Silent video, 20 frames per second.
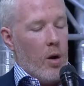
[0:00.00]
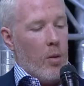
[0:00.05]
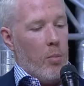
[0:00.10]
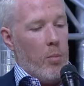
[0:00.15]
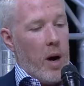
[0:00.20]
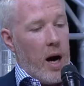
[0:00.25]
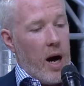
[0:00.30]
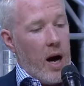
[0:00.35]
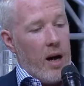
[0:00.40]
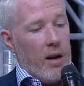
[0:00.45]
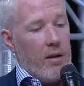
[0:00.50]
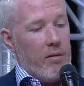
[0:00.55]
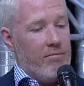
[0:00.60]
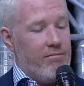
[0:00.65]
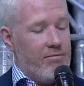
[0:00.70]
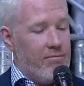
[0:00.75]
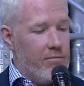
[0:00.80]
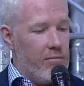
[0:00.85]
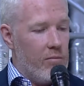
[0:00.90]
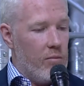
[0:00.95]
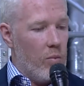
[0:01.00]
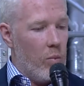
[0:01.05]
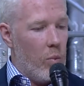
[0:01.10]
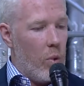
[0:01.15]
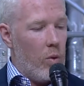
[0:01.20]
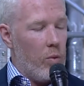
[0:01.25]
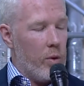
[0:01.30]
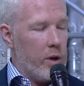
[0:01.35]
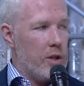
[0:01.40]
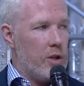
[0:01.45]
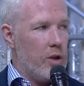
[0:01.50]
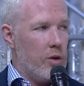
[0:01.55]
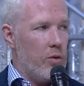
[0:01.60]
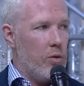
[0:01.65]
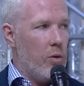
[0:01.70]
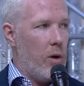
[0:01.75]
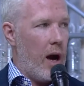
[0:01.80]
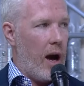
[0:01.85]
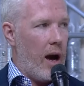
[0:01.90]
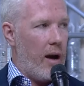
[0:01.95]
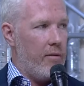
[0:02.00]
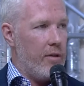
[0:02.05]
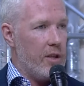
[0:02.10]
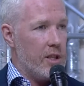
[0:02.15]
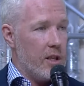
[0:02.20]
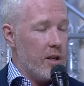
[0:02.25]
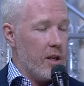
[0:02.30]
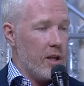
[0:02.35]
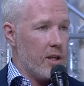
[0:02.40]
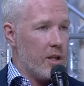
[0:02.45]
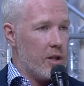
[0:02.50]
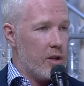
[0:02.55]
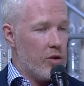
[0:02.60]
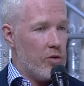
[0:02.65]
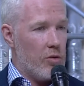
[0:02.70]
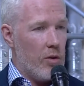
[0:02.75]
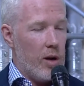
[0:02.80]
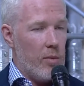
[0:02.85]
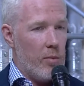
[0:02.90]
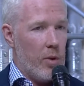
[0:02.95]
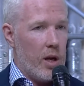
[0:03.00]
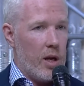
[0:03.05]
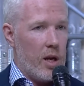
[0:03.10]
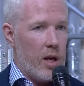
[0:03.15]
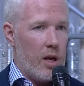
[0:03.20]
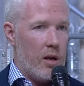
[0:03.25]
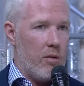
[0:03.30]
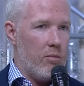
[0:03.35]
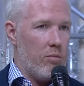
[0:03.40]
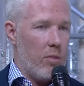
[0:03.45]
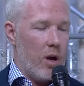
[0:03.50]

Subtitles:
But what we do have is an extremely